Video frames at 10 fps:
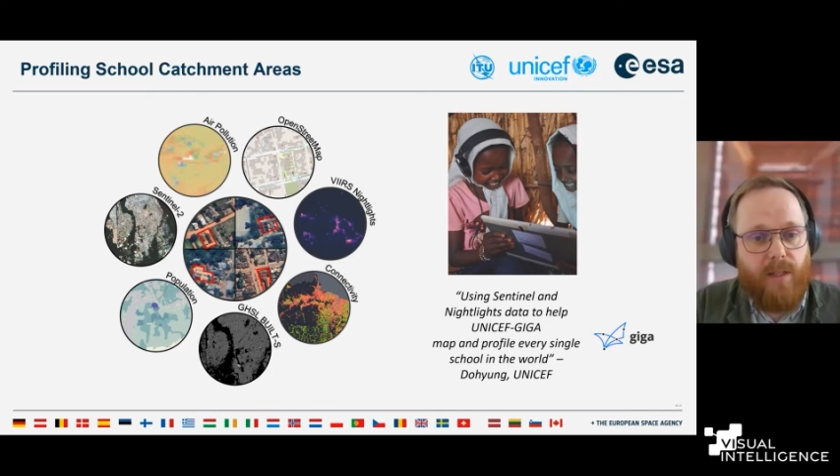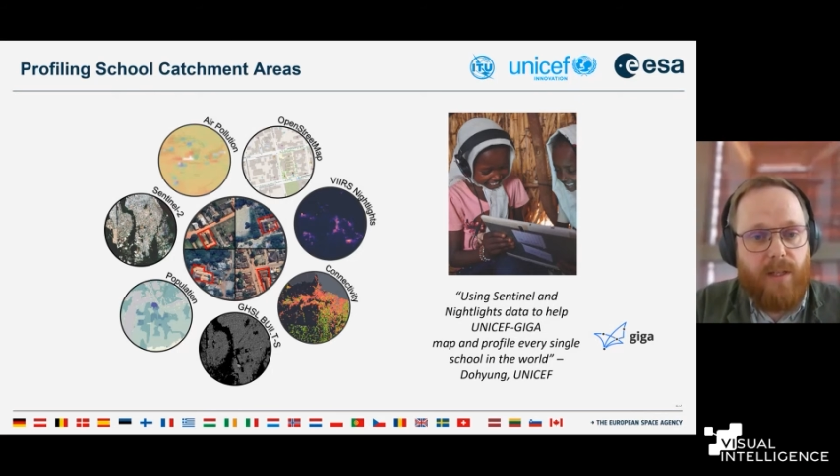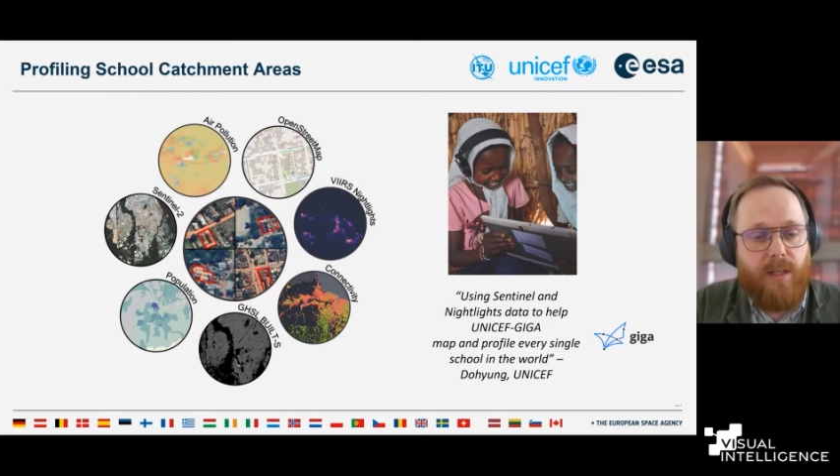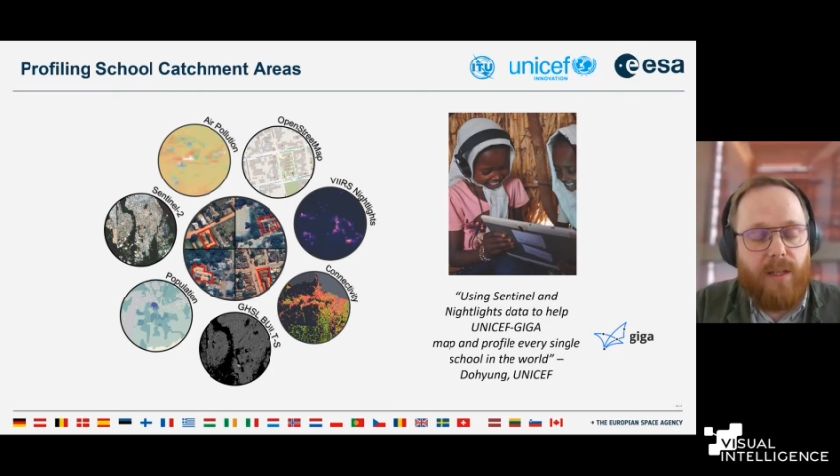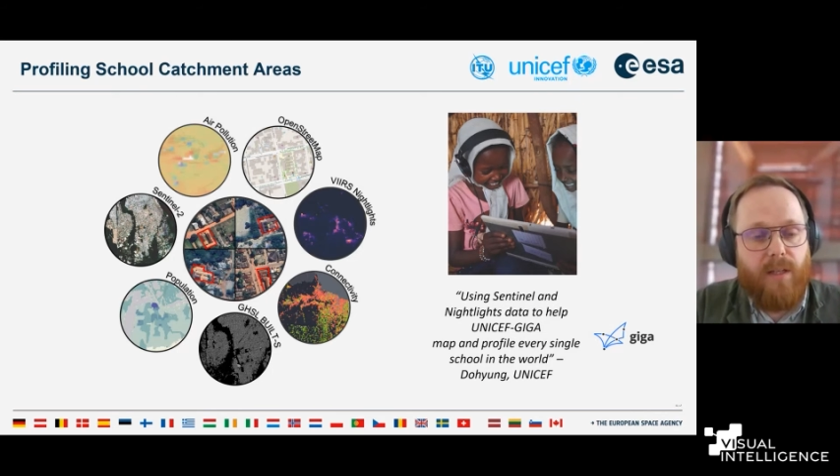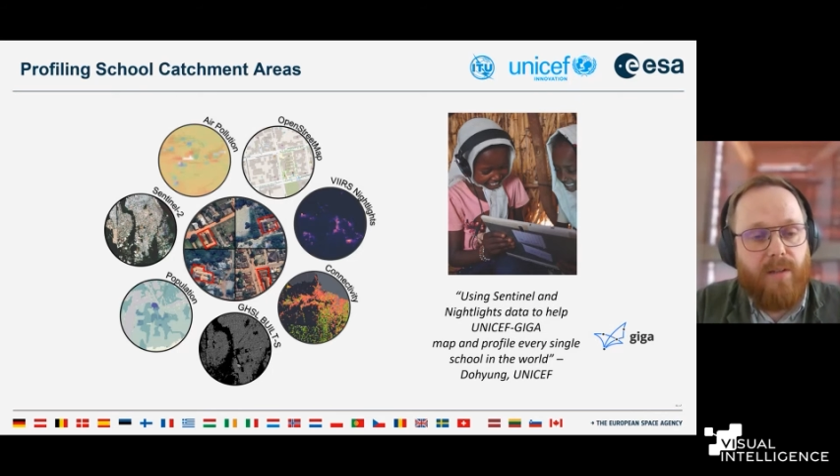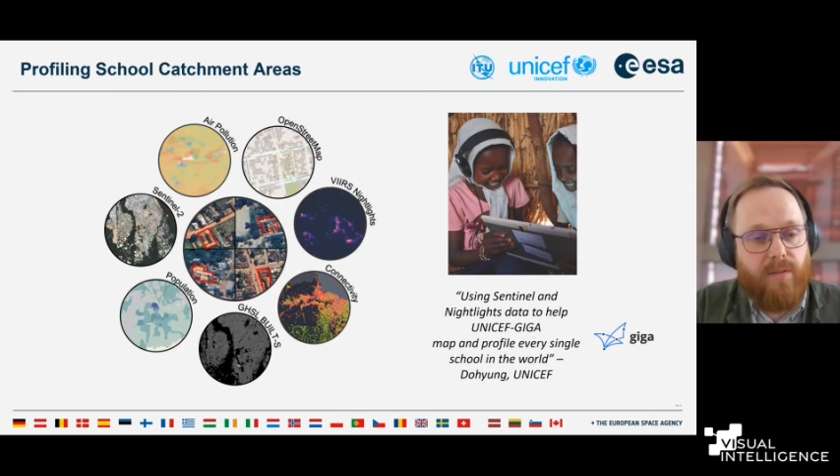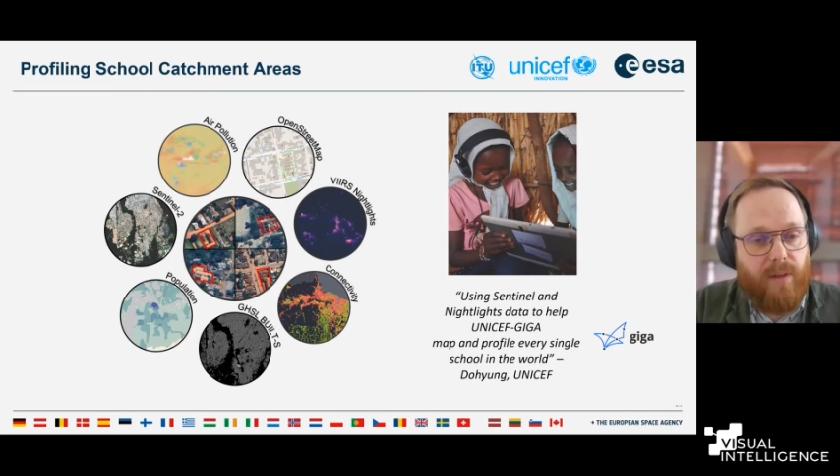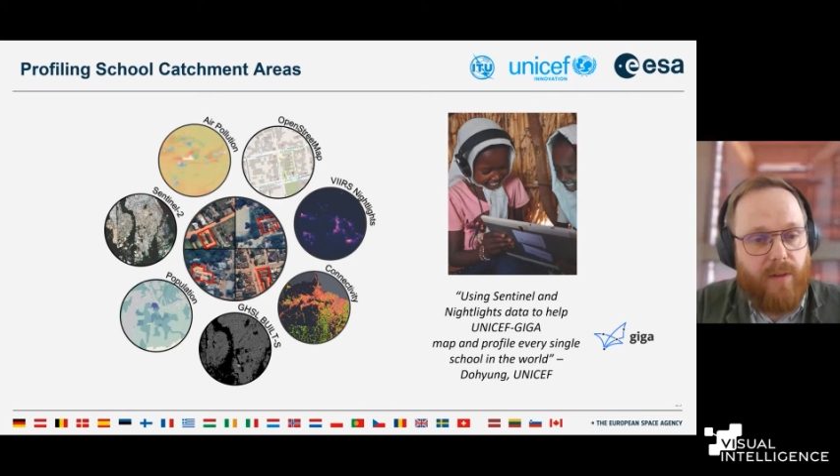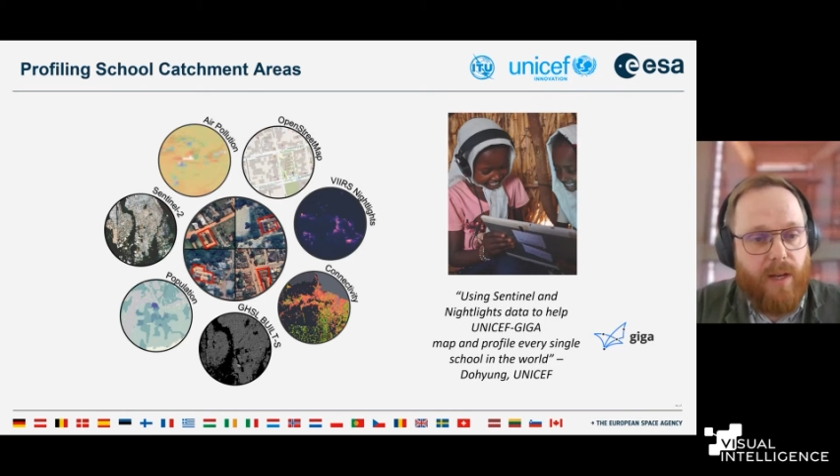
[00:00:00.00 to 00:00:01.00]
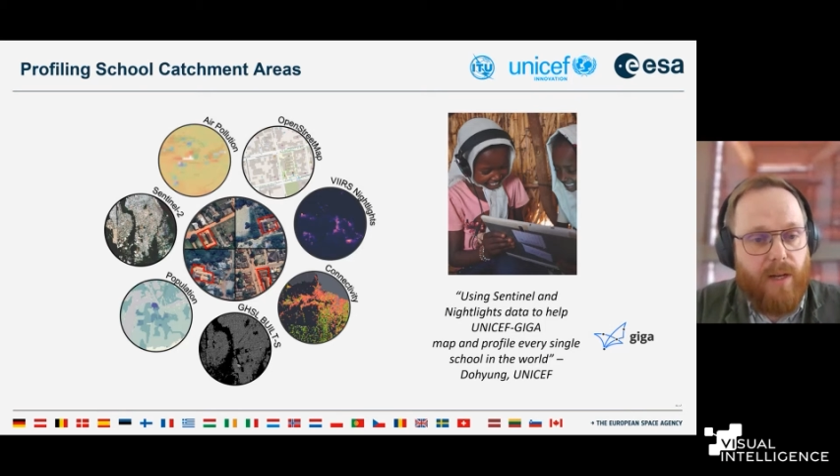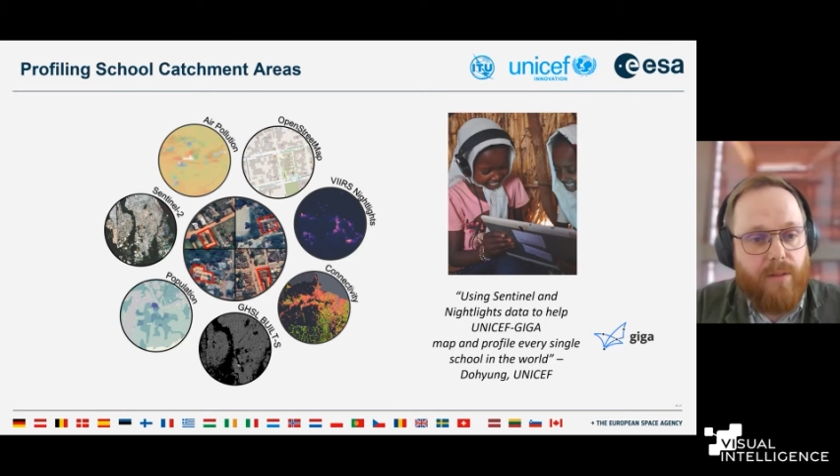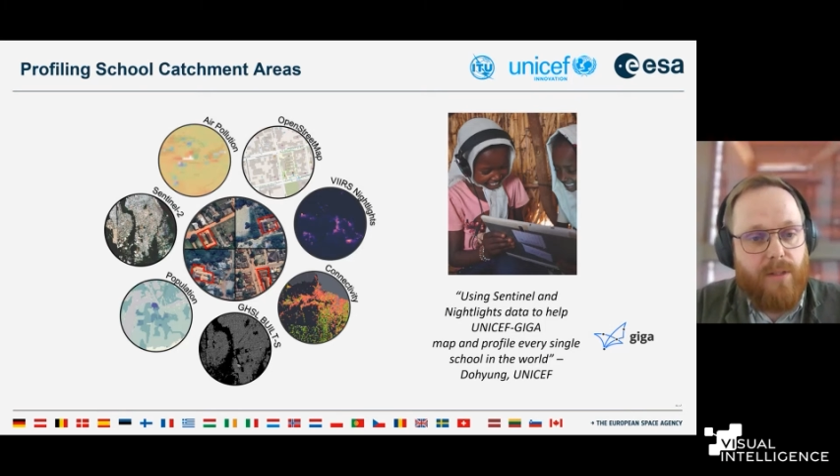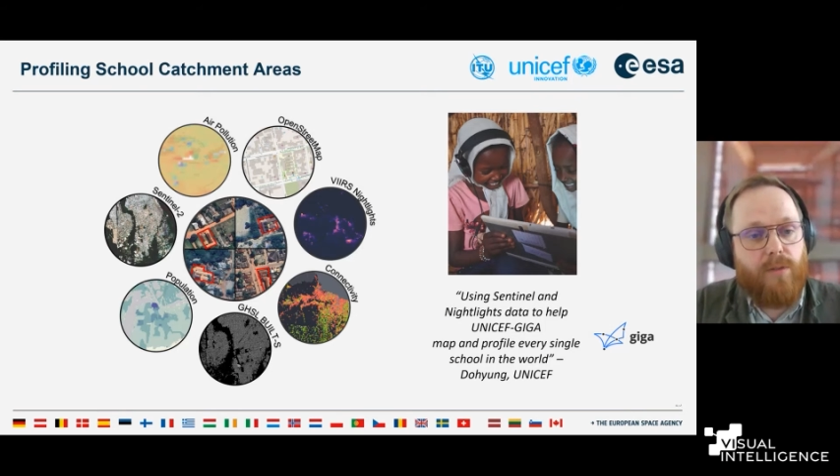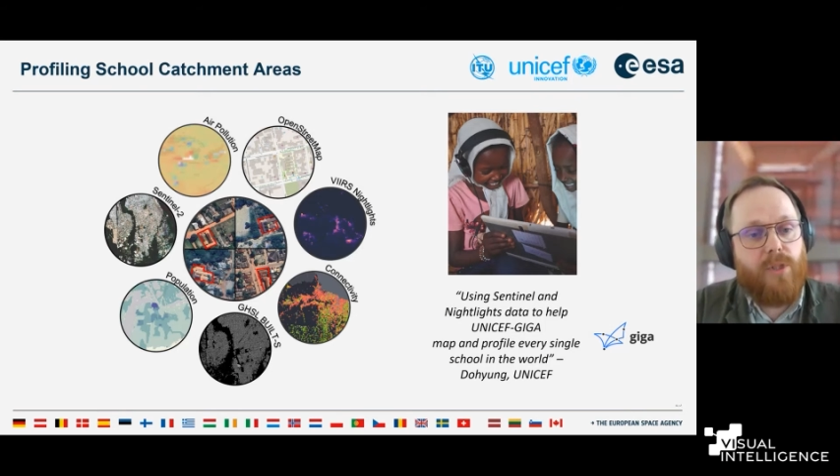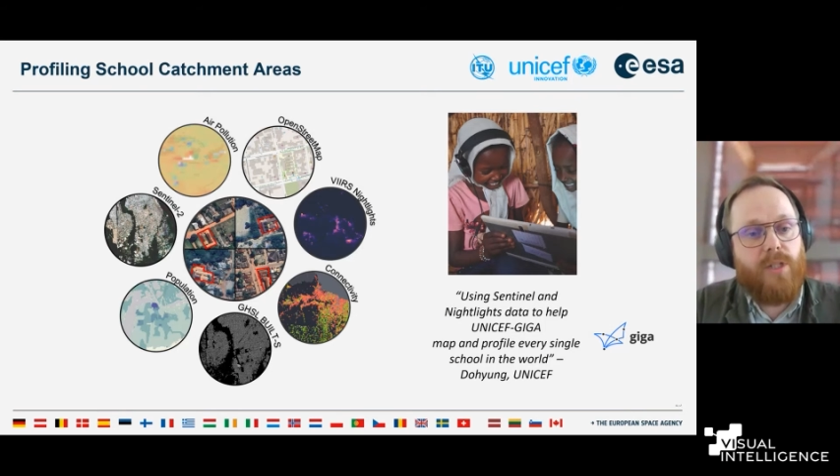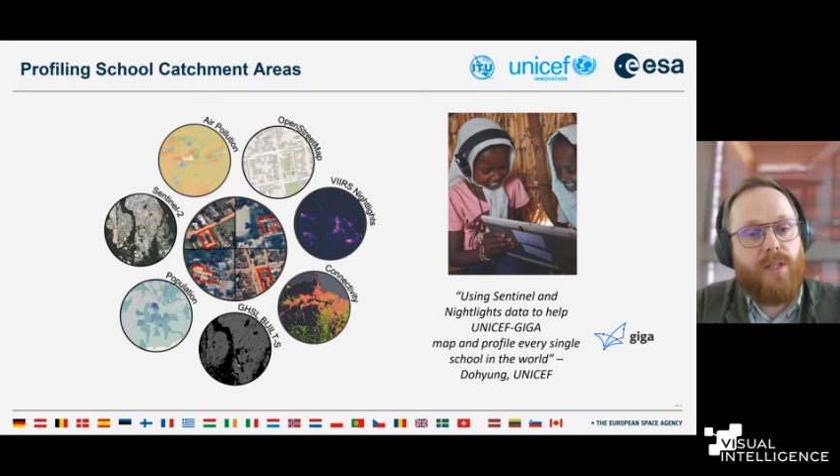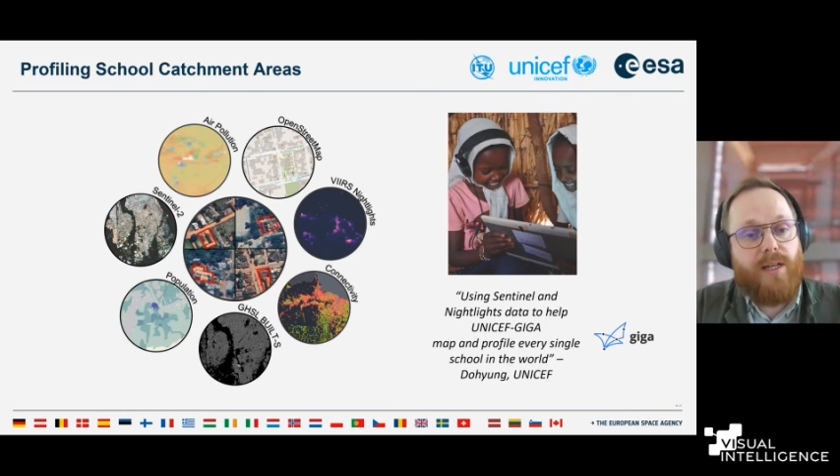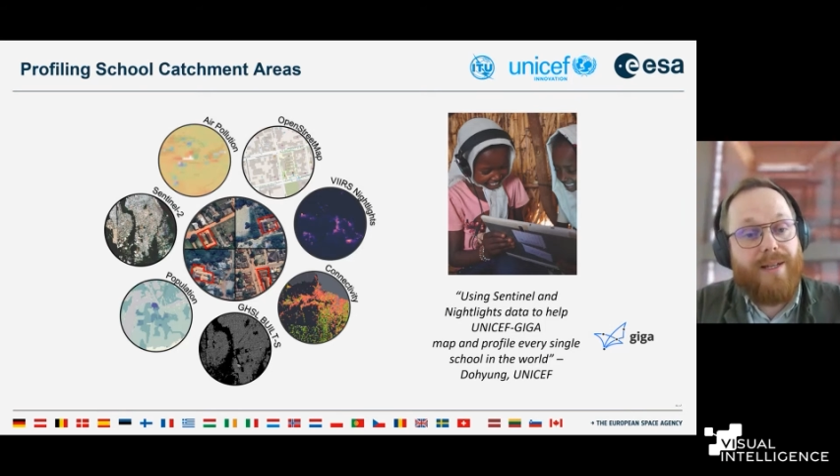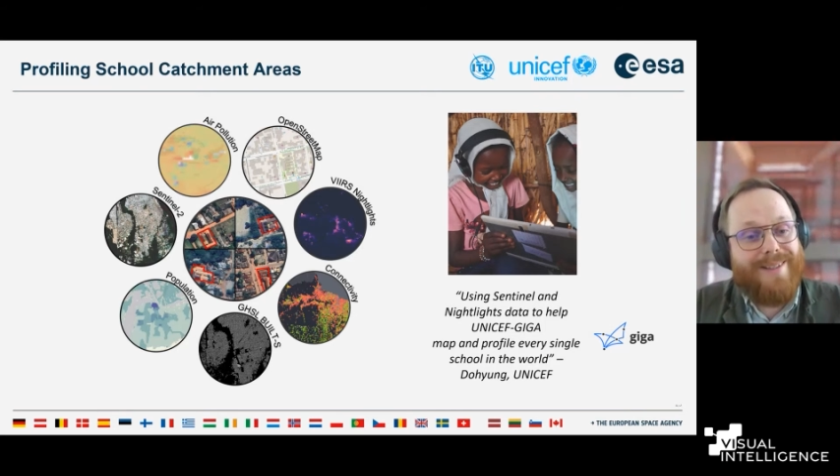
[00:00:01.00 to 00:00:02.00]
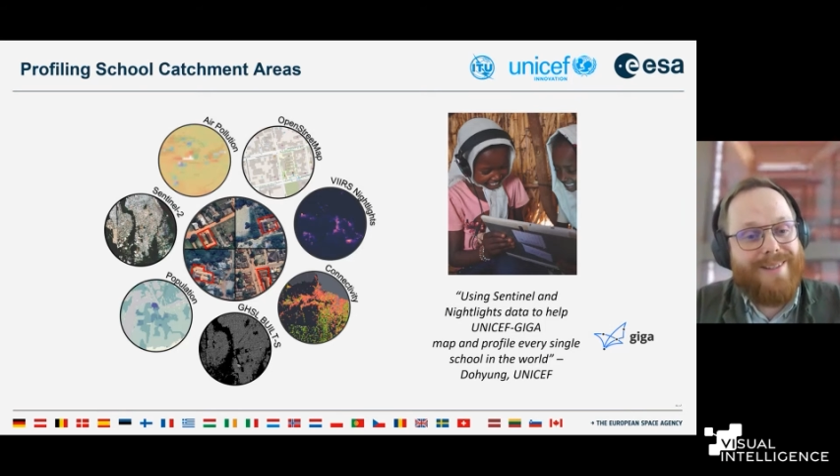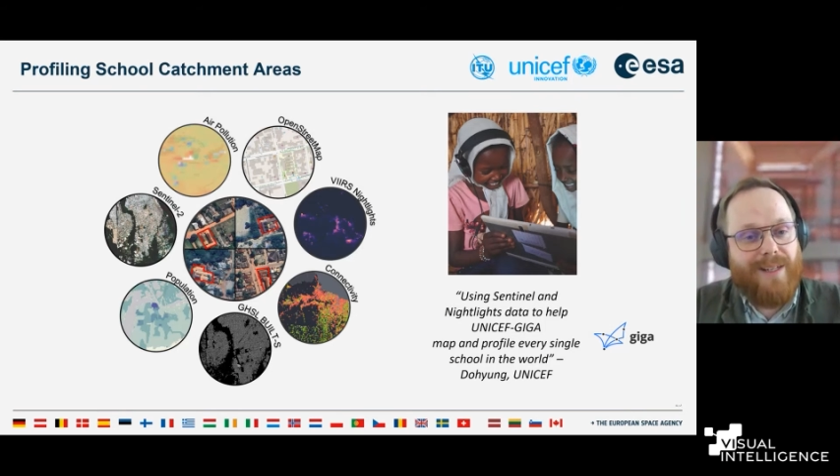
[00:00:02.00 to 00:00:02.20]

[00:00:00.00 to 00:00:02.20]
Very high resolution data and